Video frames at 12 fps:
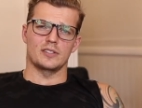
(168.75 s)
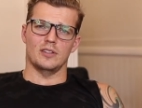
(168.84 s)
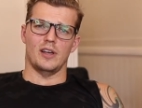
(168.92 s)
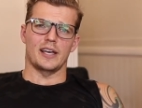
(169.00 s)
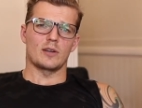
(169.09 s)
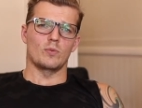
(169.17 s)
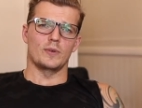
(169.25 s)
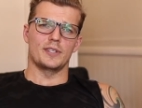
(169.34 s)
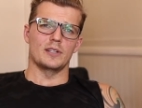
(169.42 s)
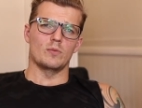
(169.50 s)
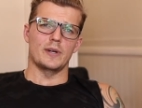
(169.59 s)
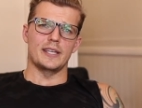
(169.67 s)
like
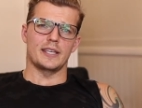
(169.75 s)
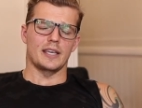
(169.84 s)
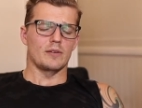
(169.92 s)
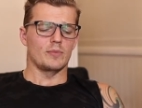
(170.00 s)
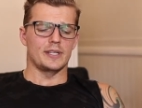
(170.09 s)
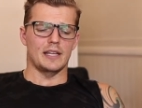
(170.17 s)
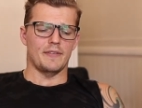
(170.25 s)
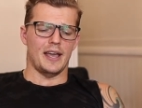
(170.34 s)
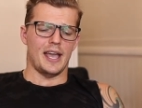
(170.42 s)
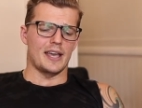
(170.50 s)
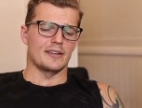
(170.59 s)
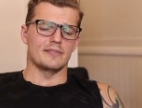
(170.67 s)
within a week and we never
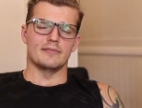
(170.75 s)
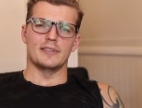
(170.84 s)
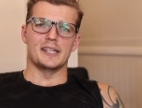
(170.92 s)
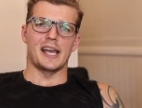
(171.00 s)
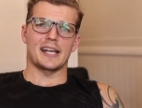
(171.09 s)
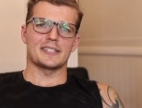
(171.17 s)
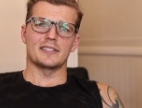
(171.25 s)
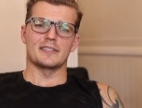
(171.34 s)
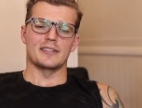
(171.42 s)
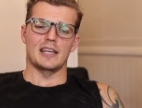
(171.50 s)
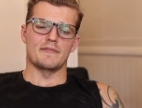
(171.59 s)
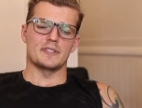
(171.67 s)
had an
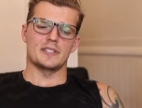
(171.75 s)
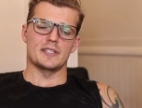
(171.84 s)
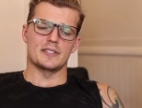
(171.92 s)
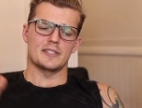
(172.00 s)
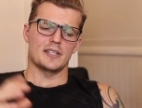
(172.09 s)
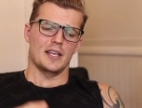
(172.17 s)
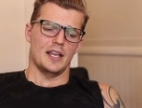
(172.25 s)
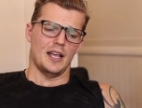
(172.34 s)
accident ever since.